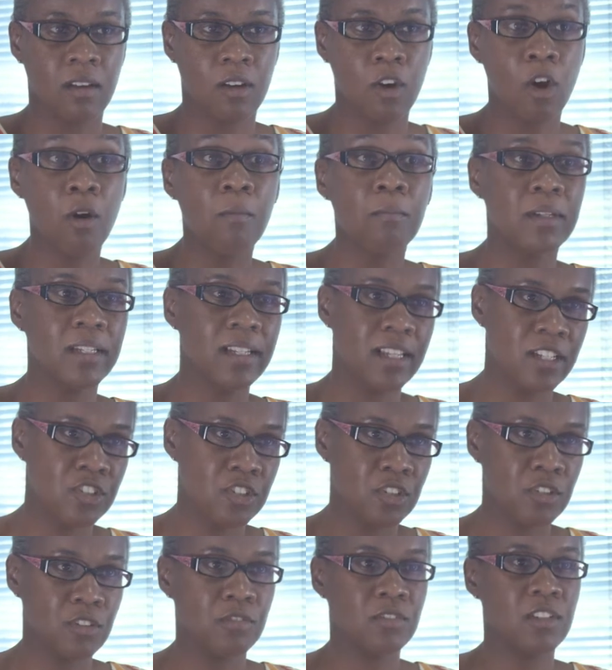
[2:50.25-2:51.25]
a
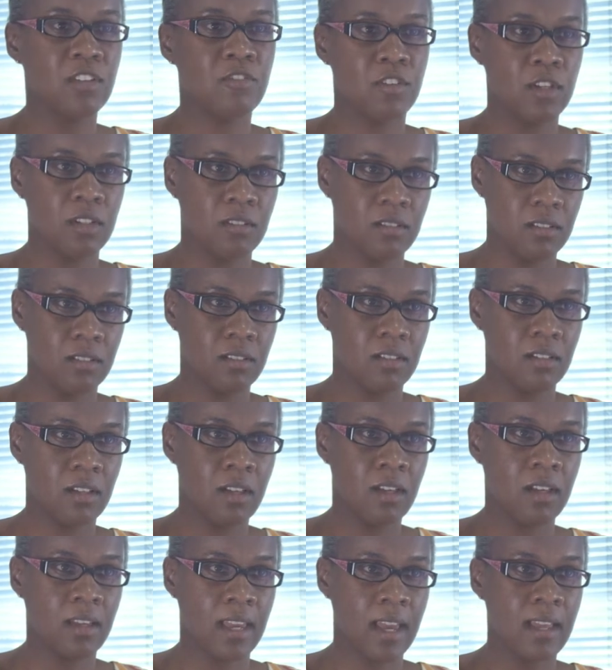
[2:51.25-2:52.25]
combination of different
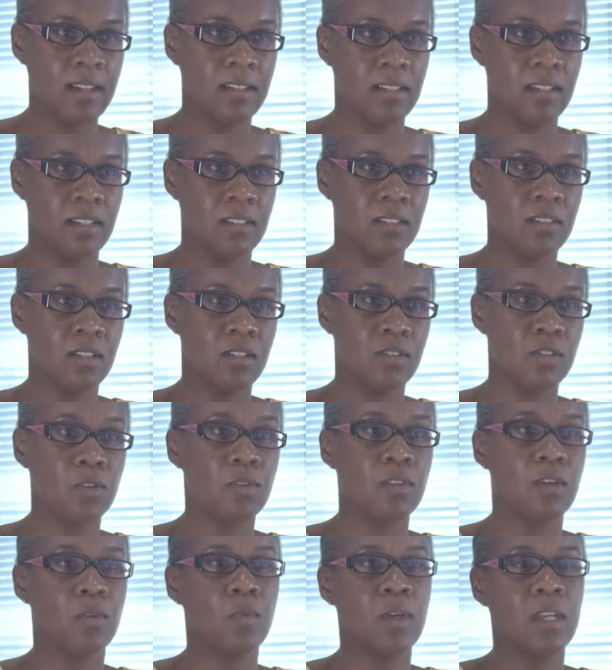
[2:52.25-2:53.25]
uh, candidates
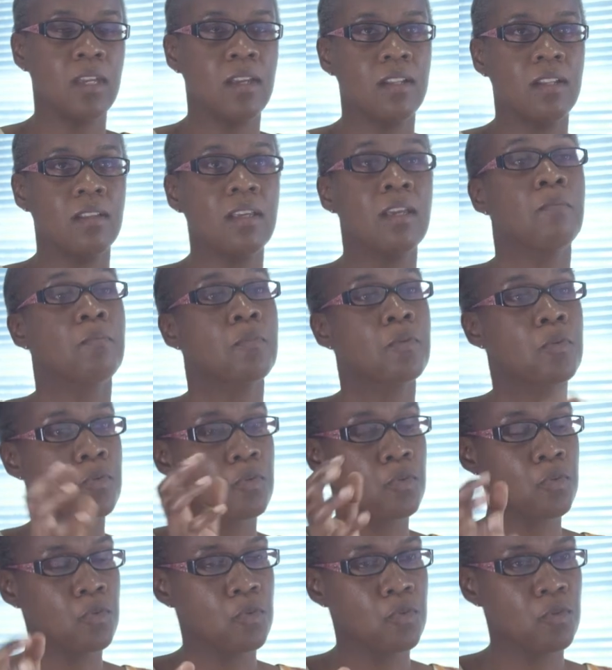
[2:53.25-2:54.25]
so that we can
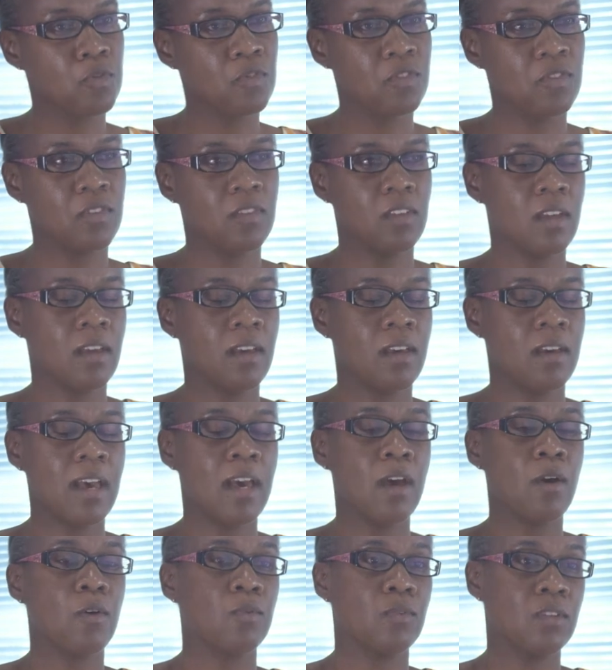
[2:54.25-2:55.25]
improve uh,
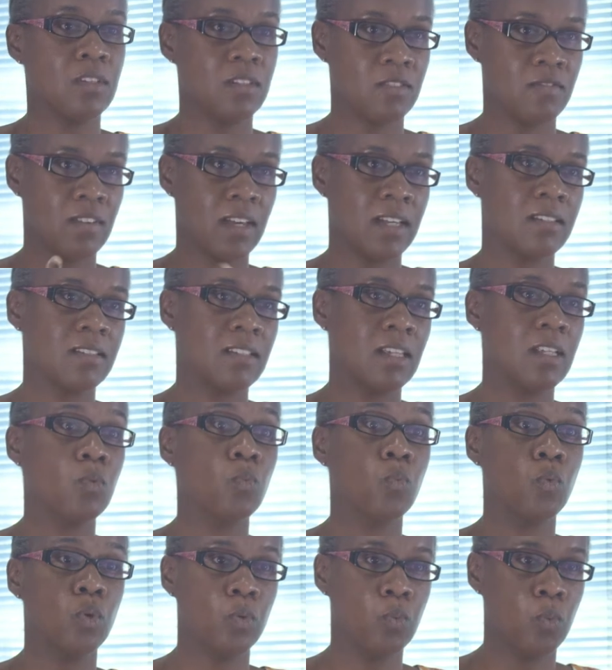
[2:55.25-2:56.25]
how this
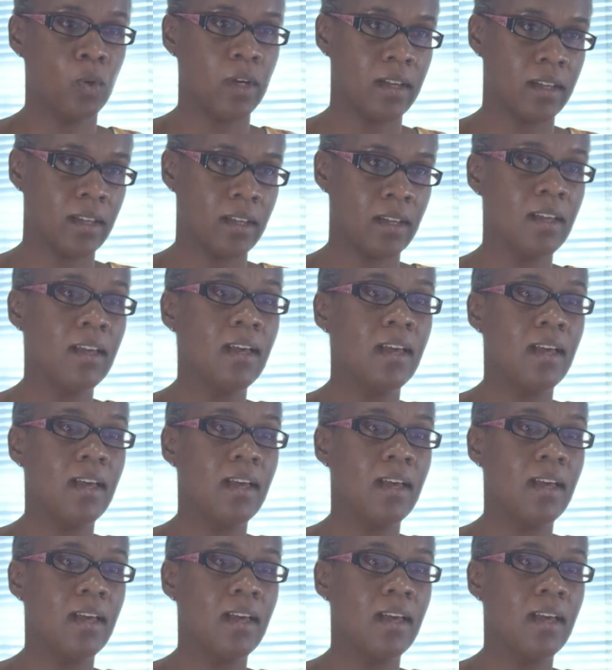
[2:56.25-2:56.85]
vaccine would work